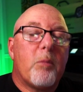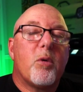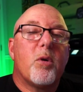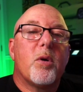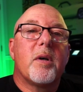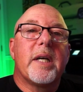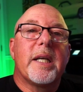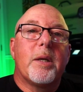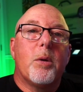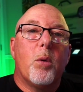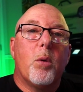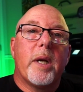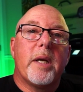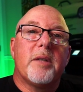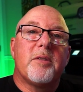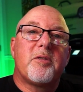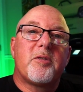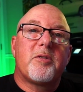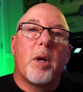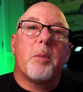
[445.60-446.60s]
really going
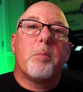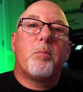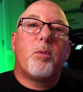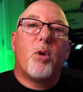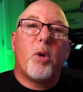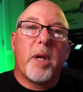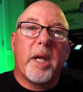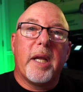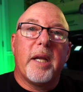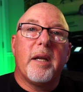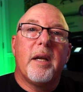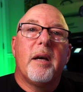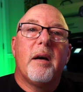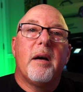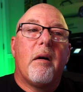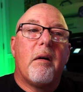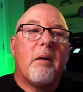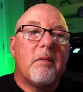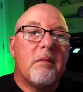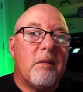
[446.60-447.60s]
to start putting
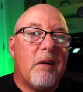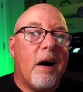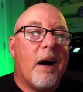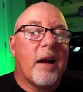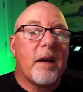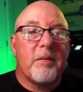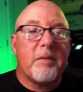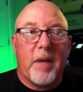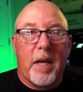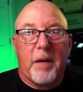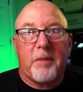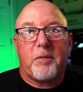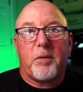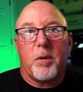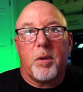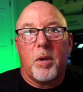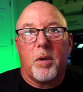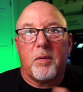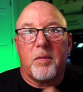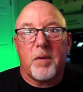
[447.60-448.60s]
a lot of
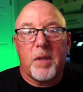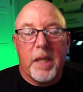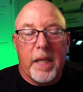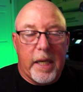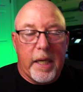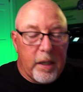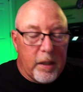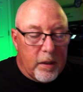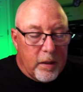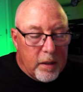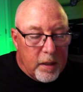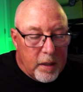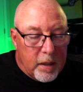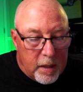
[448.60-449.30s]
effort over there.